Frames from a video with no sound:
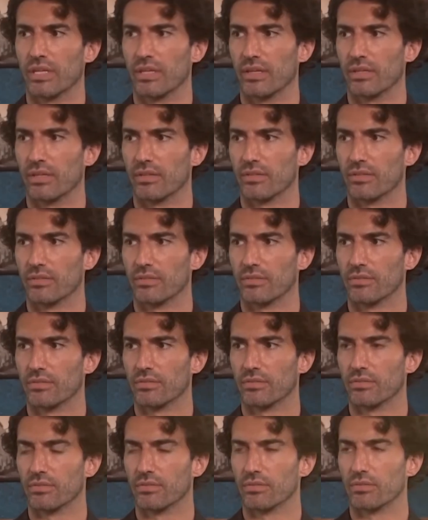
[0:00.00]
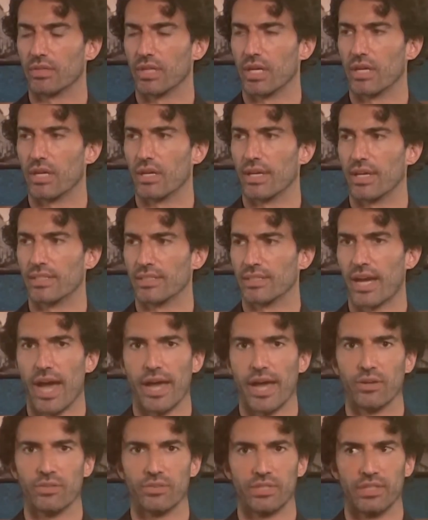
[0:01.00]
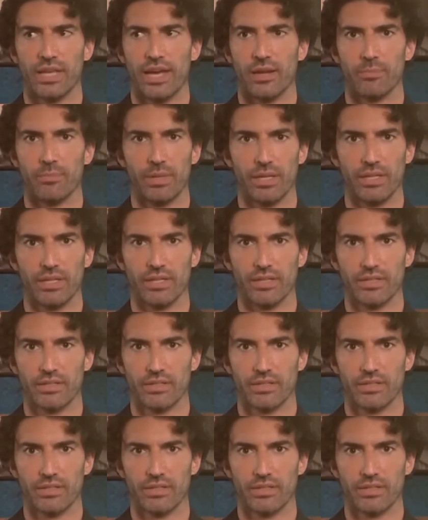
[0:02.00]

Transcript: for real-life tension. When the project wrapped,